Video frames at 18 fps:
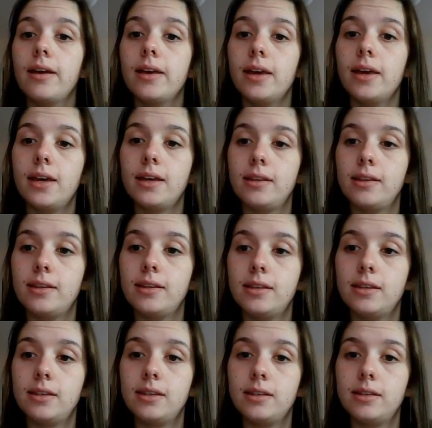
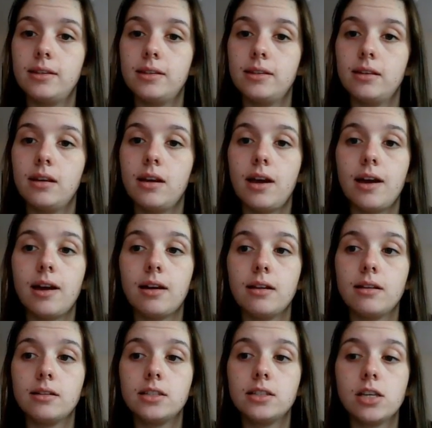Yes,
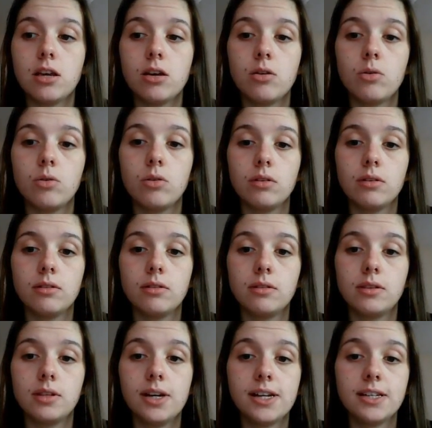and so
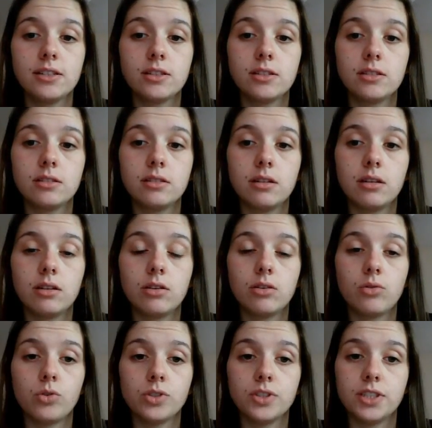the last
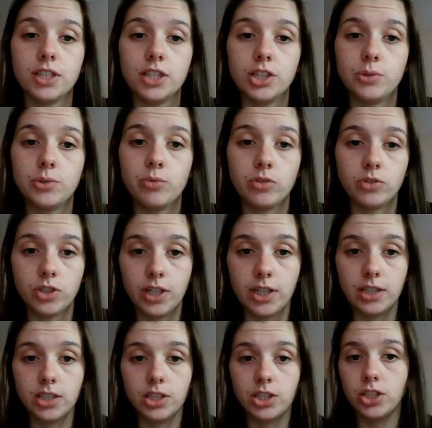cross stitch
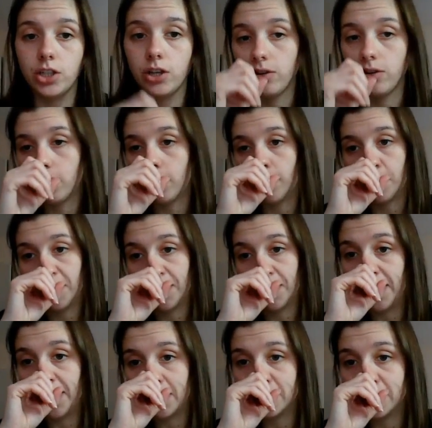project to show you
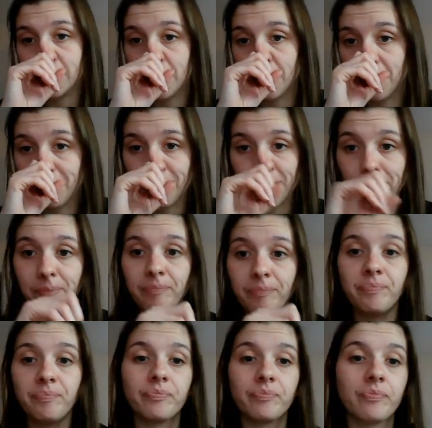is a
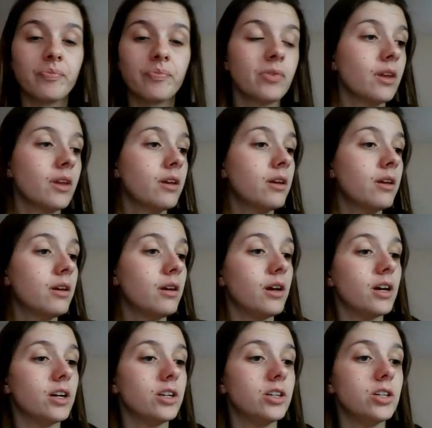
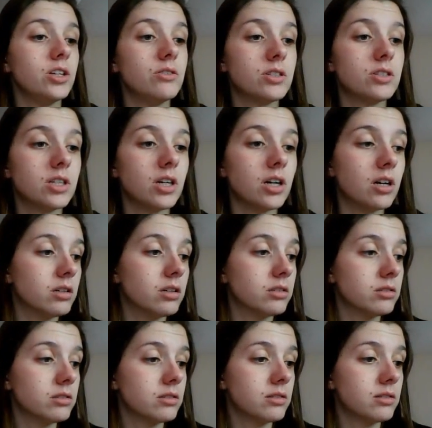new
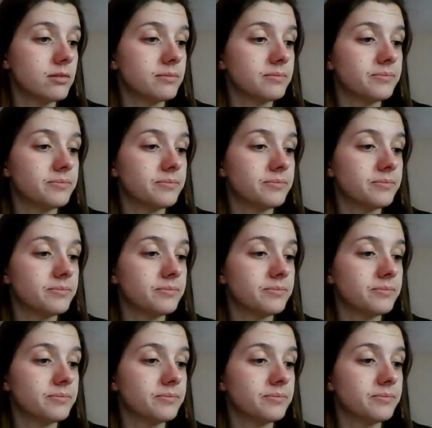start.